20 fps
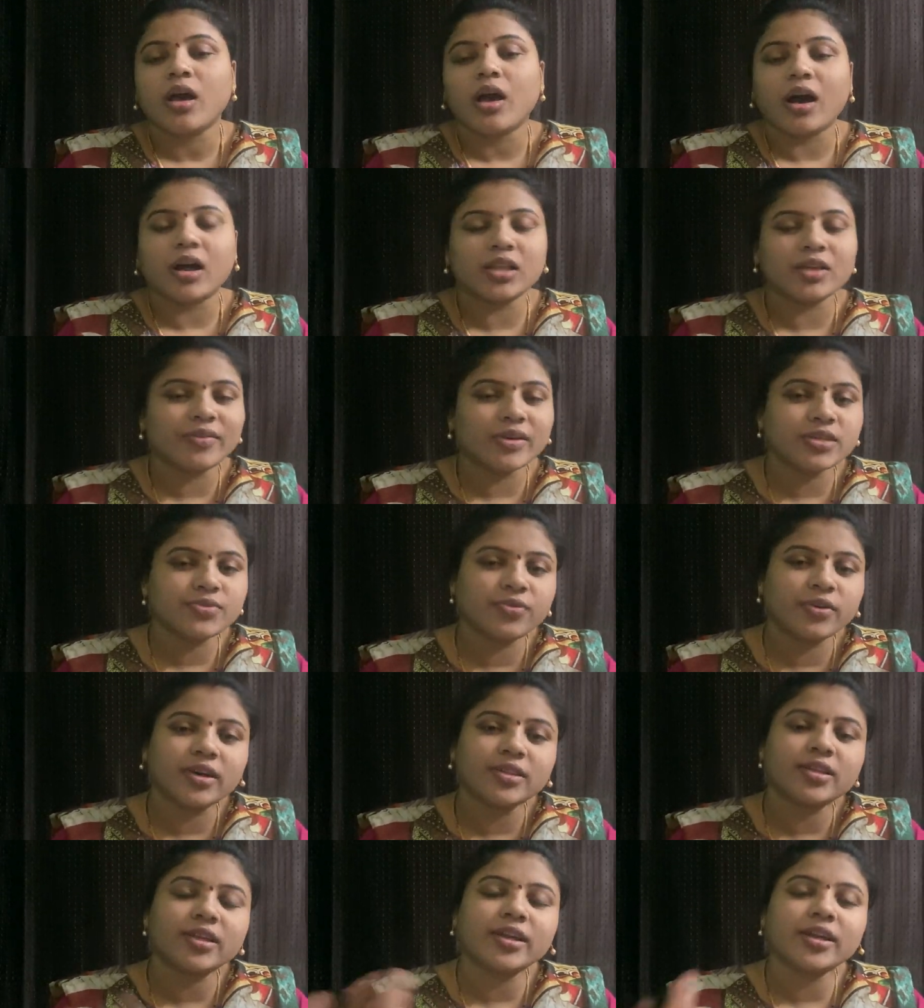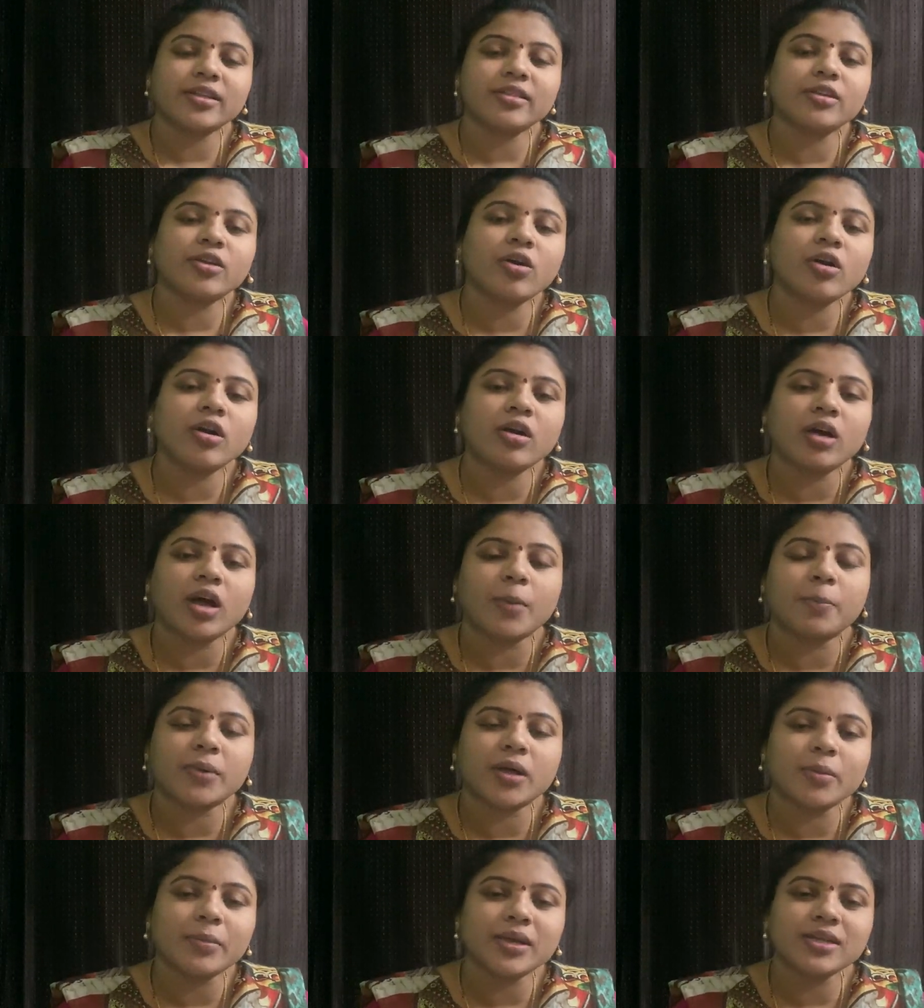Otherwise, further in your
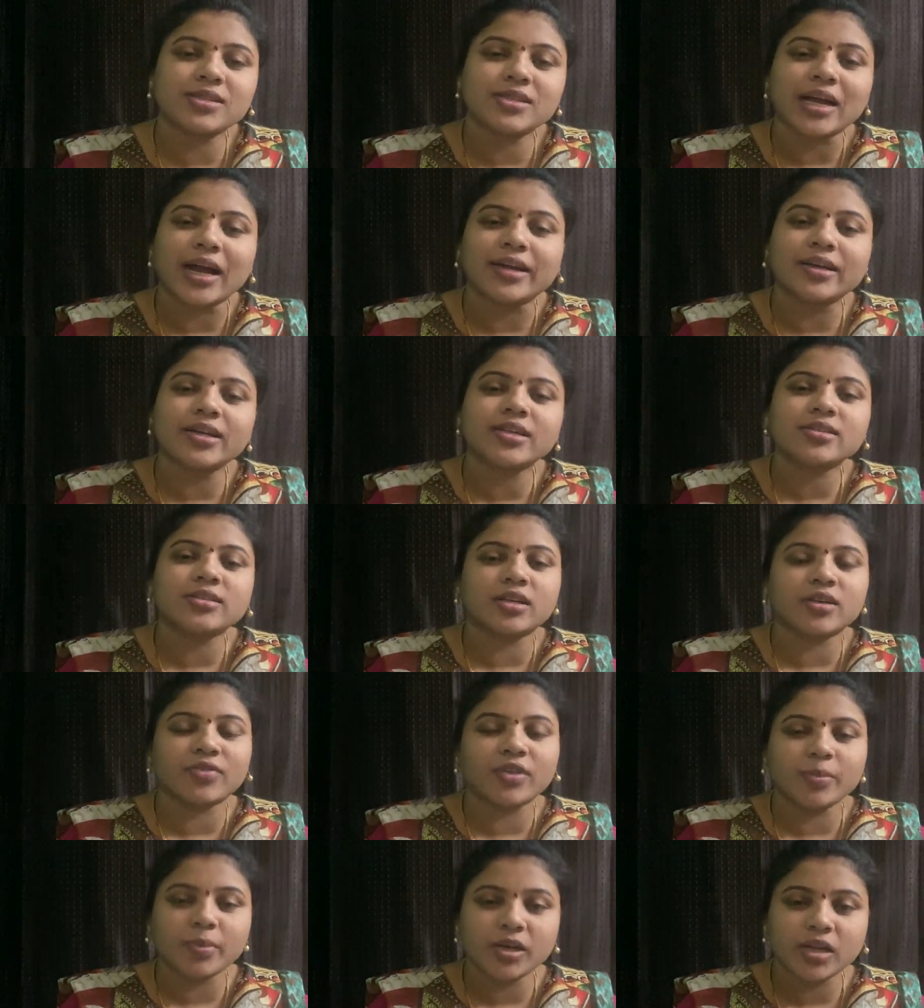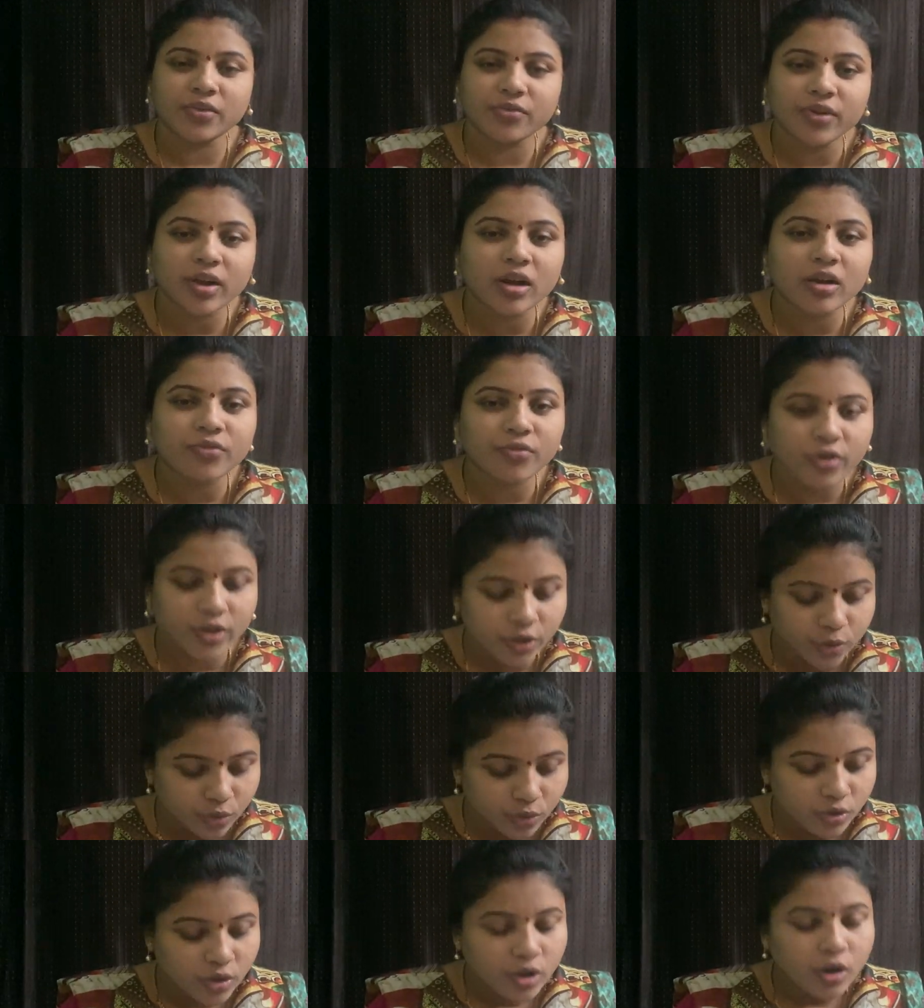upcoming standards, it will be difficult for you